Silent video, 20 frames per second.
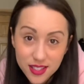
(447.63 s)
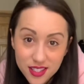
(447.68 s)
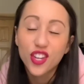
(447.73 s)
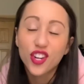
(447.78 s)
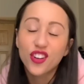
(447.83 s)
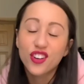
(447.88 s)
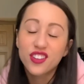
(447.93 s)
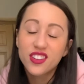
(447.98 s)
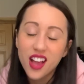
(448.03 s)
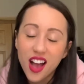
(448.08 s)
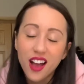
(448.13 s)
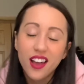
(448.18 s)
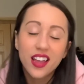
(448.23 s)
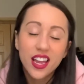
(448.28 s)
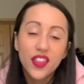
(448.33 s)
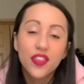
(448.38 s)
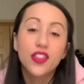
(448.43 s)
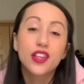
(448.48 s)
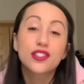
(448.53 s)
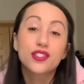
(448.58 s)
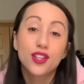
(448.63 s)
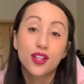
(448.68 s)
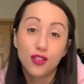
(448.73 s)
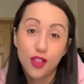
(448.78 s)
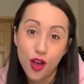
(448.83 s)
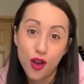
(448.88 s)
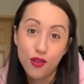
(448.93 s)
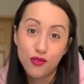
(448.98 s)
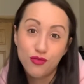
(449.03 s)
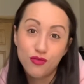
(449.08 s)
You're not in this
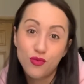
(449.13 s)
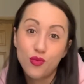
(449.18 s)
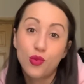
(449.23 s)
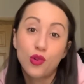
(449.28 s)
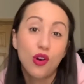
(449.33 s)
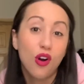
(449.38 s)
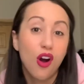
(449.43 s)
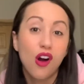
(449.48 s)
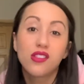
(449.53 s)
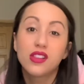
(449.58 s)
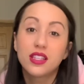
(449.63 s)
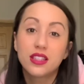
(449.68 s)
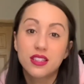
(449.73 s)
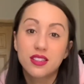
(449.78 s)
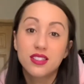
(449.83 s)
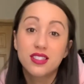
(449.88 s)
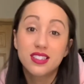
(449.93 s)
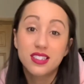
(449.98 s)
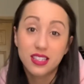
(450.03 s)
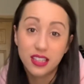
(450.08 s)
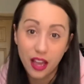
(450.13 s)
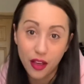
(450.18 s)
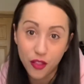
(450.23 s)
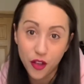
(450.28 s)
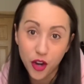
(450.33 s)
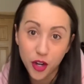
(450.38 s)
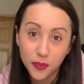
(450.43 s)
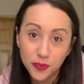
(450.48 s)
alone. We're all in this together.